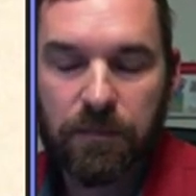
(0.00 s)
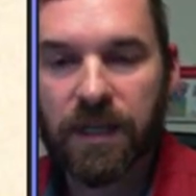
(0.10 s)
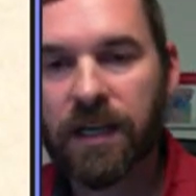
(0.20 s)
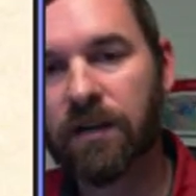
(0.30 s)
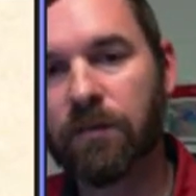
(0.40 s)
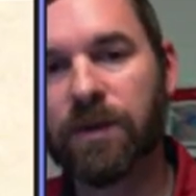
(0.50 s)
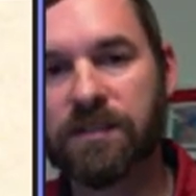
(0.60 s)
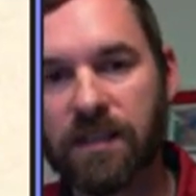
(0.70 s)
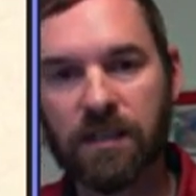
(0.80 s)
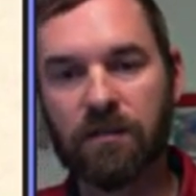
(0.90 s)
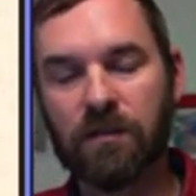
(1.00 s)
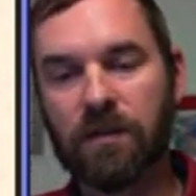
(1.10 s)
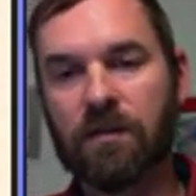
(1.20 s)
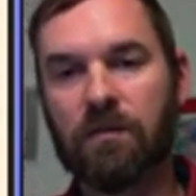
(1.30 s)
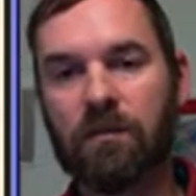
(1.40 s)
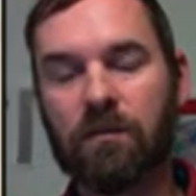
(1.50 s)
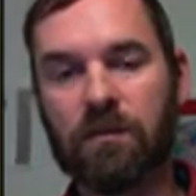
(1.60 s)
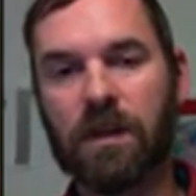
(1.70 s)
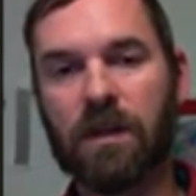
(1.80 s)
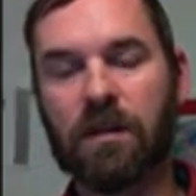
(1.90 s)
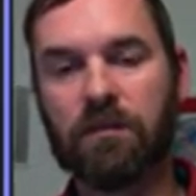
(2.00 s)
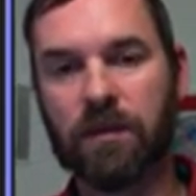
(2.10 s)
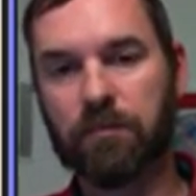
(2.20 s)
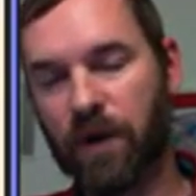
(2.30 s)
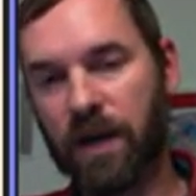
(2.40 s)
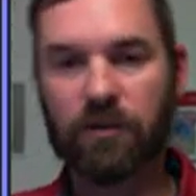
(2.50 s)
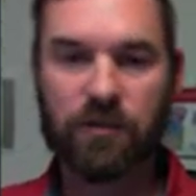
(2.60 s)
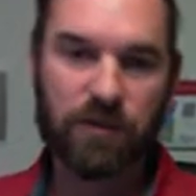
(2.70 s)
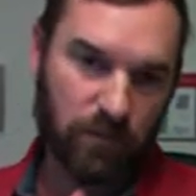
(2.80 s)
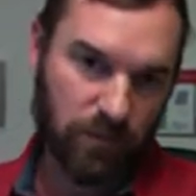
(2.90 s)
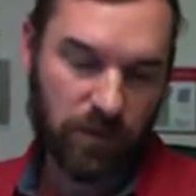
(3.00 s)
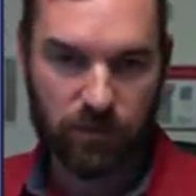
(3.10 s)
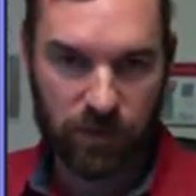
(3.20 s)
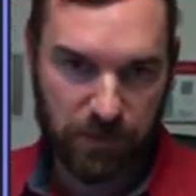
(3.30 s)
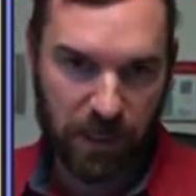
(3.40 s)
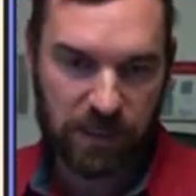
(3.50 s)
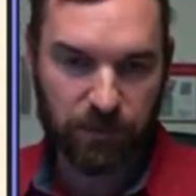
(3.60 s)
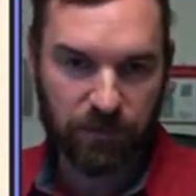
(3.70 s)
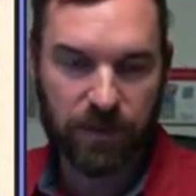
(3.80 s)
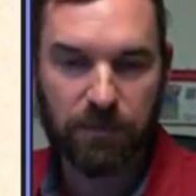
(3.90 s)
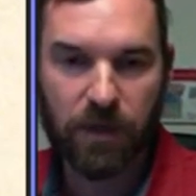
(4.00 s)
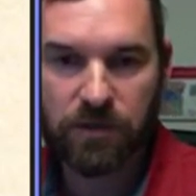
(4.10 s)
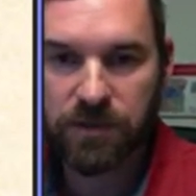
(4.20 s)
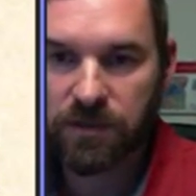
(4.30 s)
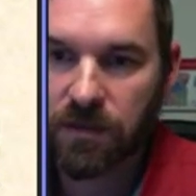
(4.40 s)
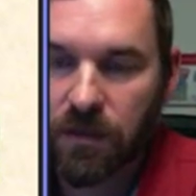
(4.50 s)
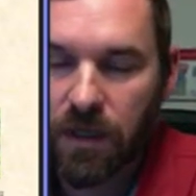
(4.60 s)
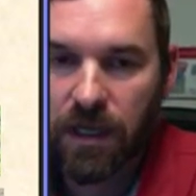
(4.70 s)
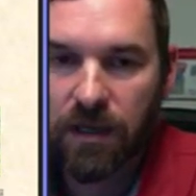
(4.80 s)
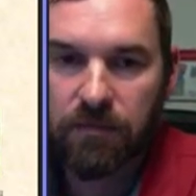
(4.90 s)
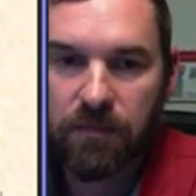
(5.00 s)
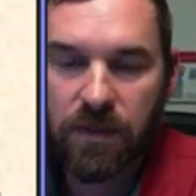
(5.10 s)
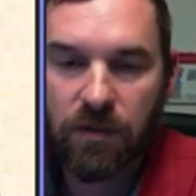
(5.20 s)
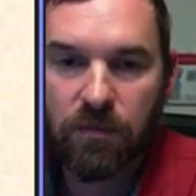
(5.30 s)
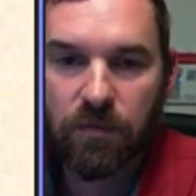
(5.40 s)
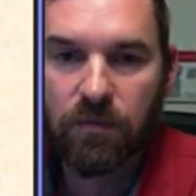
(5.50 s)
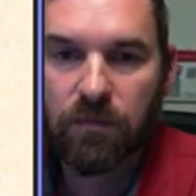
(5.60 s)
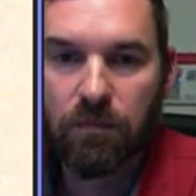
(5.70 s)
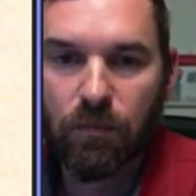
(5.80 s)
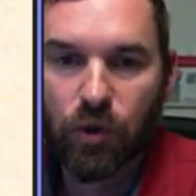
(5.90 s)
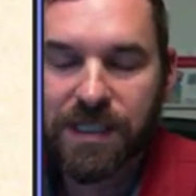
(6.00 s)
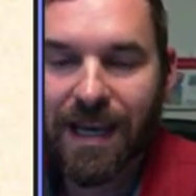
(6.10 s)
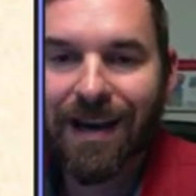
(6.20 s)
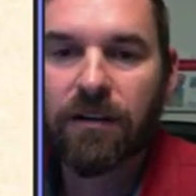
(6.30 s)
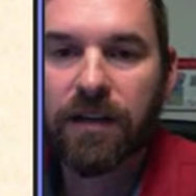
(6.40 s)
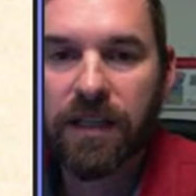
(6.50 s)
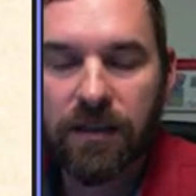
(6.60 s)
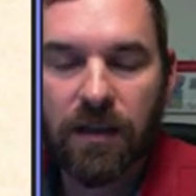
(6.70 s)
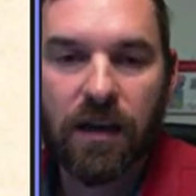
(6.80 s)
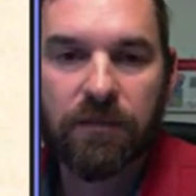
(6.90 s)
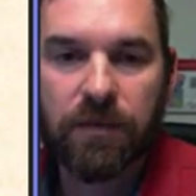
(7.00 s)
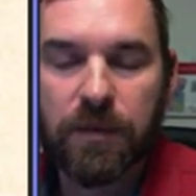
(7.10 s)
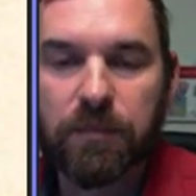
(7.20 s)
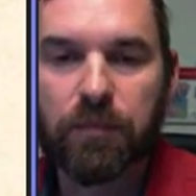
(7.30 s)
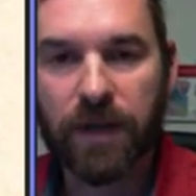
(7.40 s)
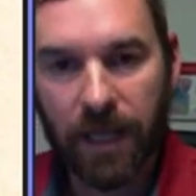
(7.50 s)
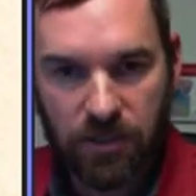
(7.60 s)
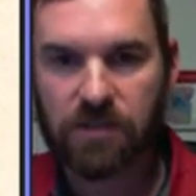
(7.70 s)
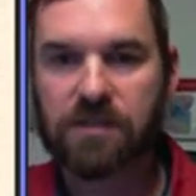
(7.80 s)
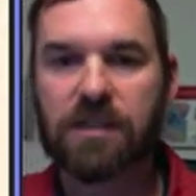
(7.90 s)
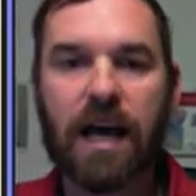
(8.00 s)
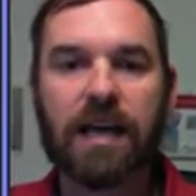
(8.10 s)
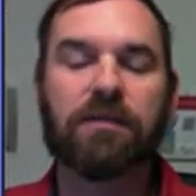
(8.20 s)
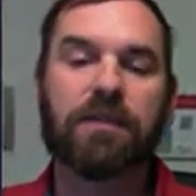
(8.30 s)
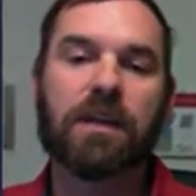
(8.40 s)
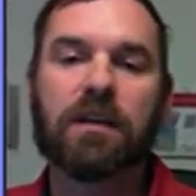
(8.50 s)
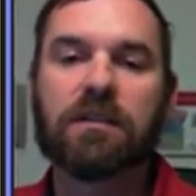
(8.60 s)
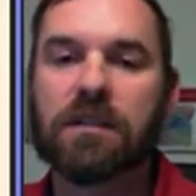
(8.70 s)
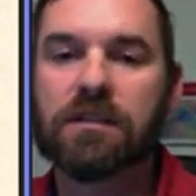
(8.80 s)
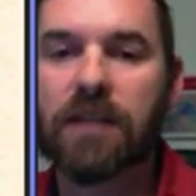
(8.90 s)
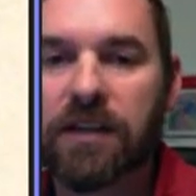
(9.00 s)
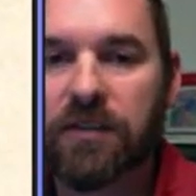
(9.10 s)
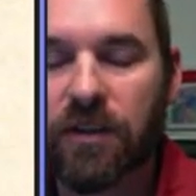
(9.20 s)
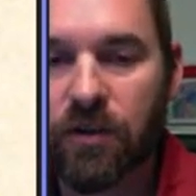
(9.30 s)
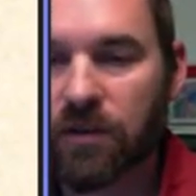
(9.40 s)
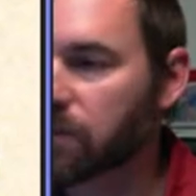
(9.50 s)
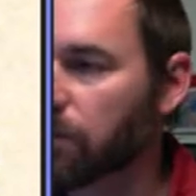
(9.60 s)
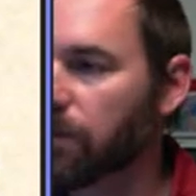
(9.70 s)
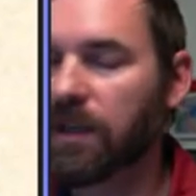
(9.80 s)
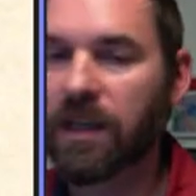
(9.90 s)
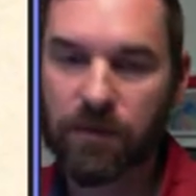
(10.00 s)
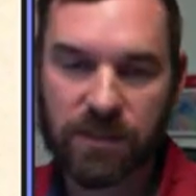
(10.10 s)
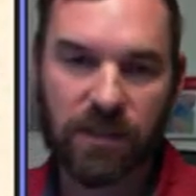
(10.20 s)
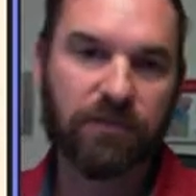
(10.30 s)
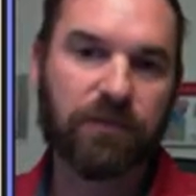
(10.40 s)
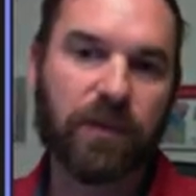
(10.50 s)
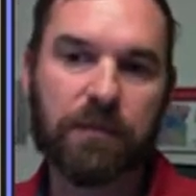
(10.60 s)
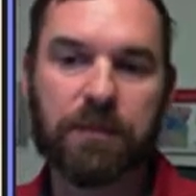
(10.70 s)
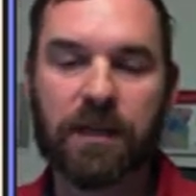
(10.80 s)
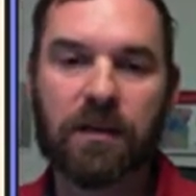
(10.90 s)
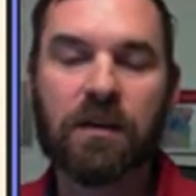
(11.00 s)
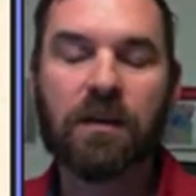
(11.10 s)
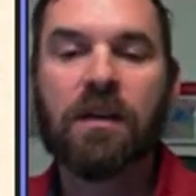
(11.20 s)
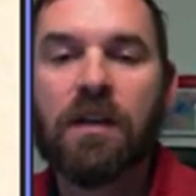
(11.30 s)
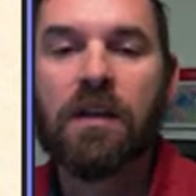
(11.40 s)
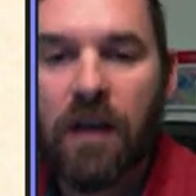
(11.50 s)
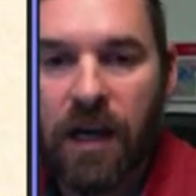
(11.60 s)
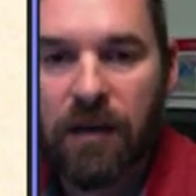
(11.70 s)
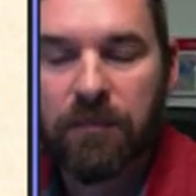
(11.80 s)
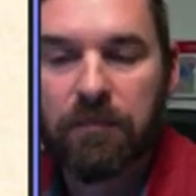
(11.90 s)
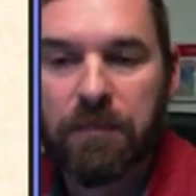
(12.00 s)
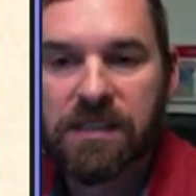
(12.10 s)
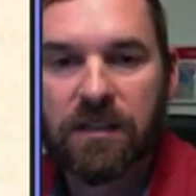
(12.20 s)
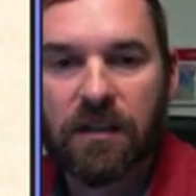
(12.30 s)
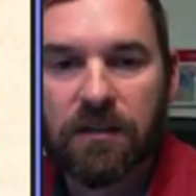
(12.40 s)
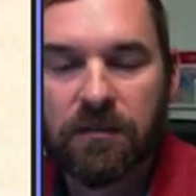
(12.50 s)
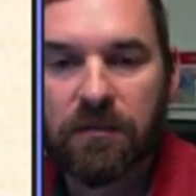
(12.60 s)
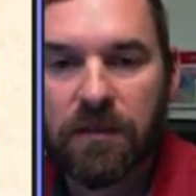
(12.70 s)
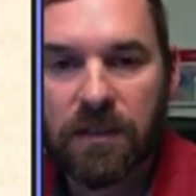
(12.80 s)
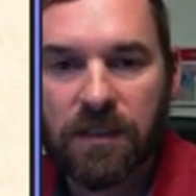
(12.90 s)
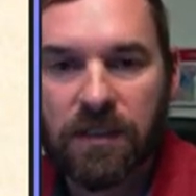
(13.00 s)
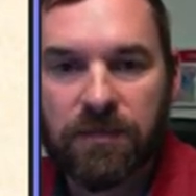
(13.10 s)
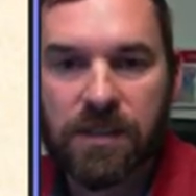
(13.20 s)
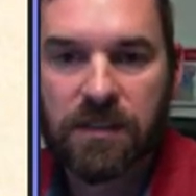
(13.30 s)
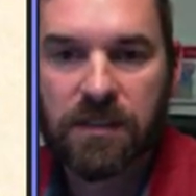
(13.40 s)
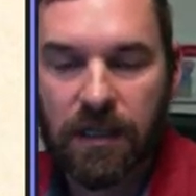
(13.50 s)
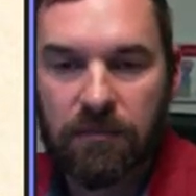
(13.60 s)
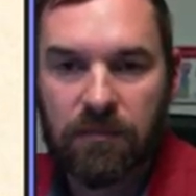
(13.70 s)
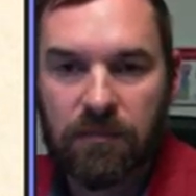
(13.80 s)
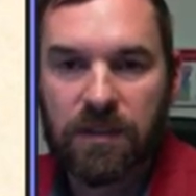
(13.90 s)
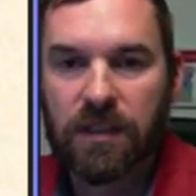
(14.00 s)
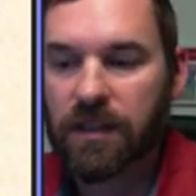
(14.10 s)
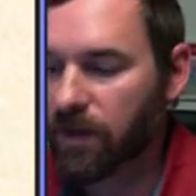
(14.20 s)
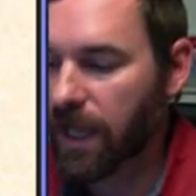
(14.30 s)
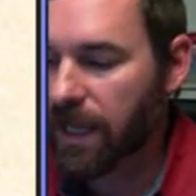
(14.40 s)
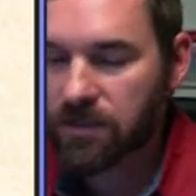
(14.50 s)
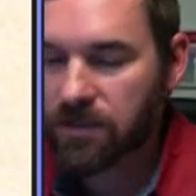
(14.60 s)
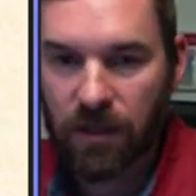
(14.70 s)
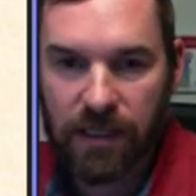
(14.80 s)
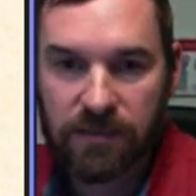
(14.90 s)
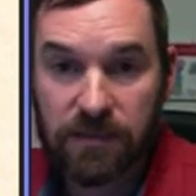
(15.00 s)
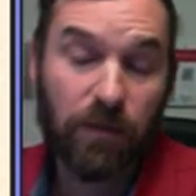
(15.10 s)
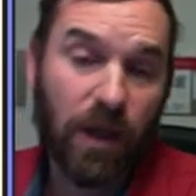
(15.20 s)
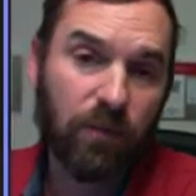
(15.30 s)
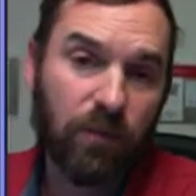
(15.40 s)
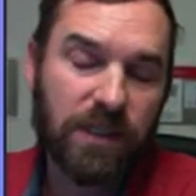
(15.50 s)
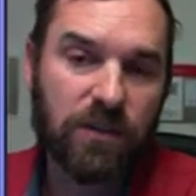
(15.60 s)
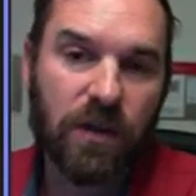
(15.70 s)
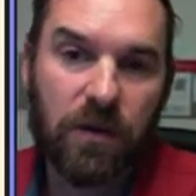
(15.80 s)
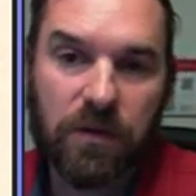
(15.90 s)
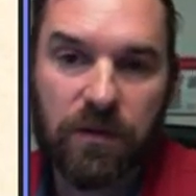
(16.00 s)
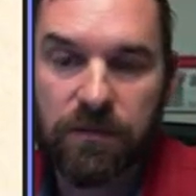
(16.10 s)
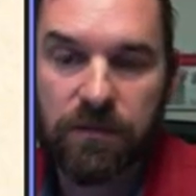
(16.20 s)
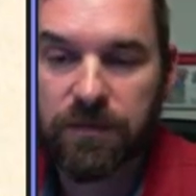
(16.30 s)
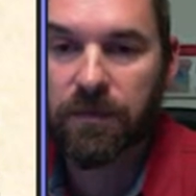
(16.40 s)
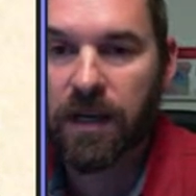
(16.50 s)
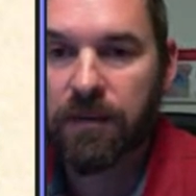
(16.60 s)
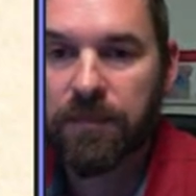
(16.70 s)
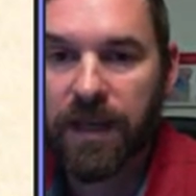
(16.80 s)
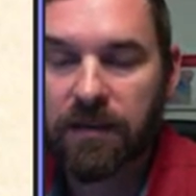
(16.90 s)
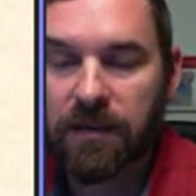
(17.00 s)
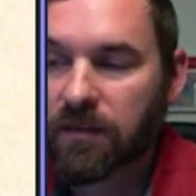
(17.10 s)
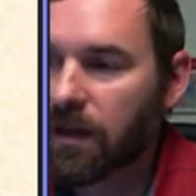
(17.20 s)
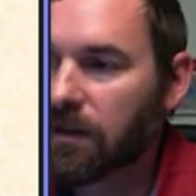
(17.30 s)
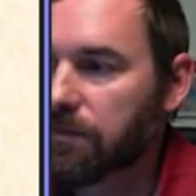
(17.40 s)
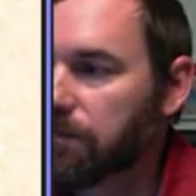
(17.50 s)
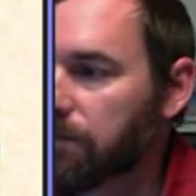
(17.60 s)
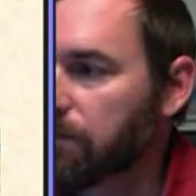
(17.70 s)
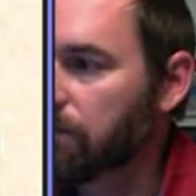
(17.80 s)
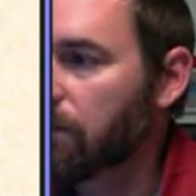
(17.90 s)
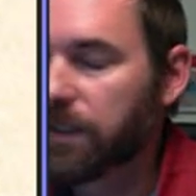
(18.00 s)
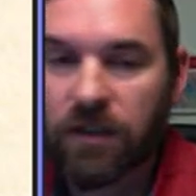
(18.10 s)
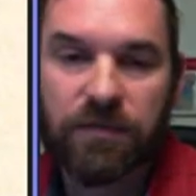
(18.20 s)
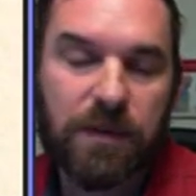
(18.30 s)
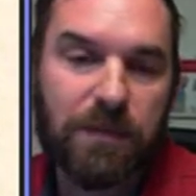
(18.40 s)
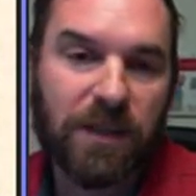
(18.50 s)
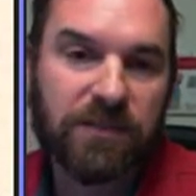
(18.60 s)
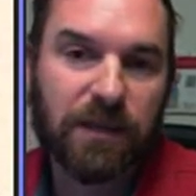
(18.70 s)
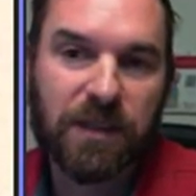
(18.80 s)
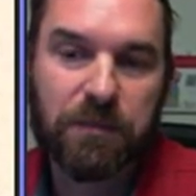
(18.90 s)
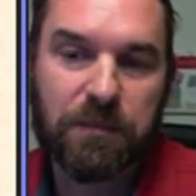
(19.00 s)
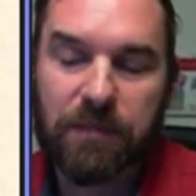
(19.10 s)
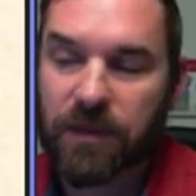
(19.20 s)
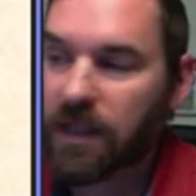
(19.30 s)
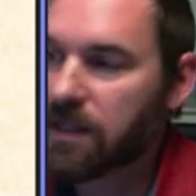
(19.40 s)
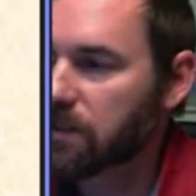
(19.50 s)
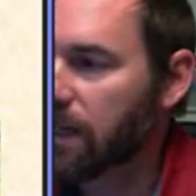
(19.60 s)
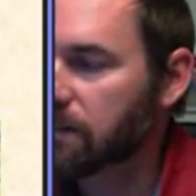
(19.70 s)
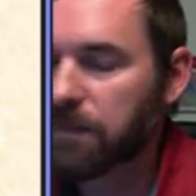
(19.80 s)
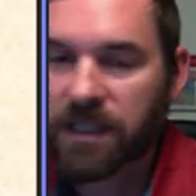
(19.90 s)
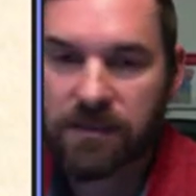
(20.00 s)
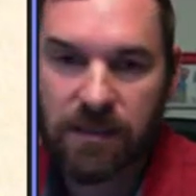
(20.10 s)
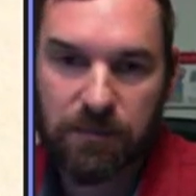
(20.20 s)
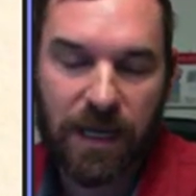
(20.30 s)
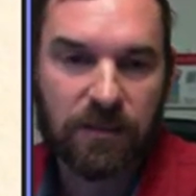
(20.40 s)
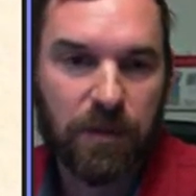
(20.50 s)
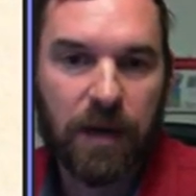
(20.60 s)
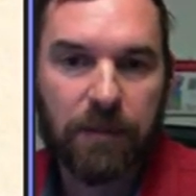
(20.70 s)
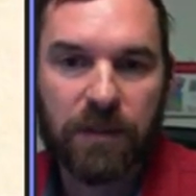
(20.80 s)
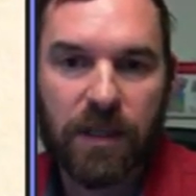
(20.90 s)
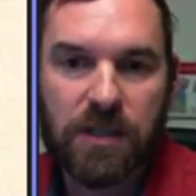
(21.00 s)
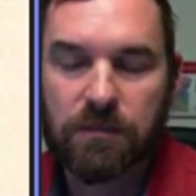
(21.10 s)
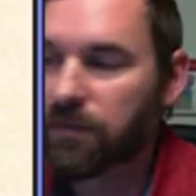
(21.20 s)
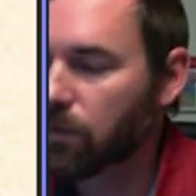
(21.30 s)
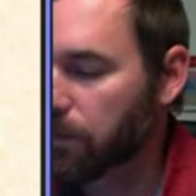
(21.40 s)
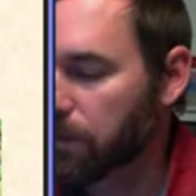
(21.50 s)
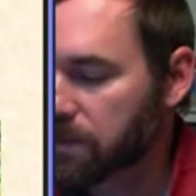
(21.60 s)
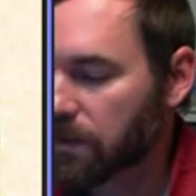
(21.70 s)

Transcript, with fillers: But here we see the, the predator responsible for the most, uh, you know, mortality uh, from the predation side of things is actually cougar. So we, again, we see a flip here um, based on the different uh, the different age classes, and, and we do know uh, that our adult female segment of the population has the biggest impact on population performance.